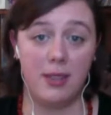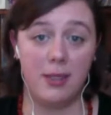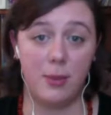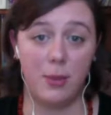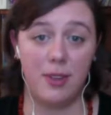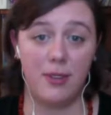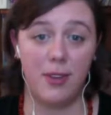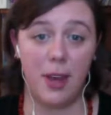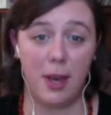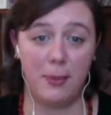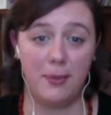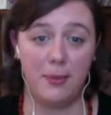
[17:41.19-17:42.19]
Those
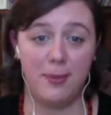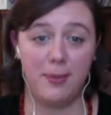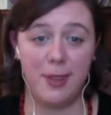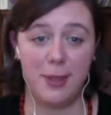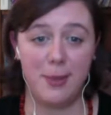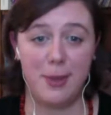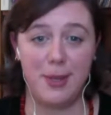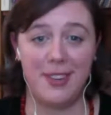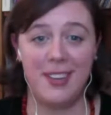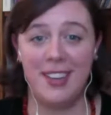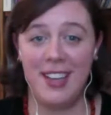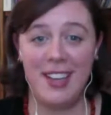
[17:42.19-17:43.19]
have been,
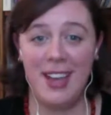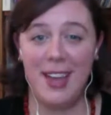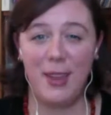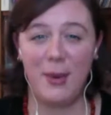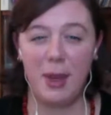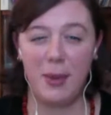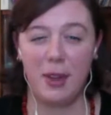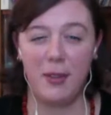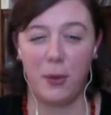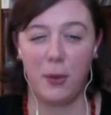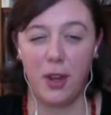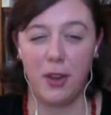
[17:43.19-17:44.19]
I think we had probably
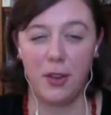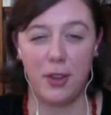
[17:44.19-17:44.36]
400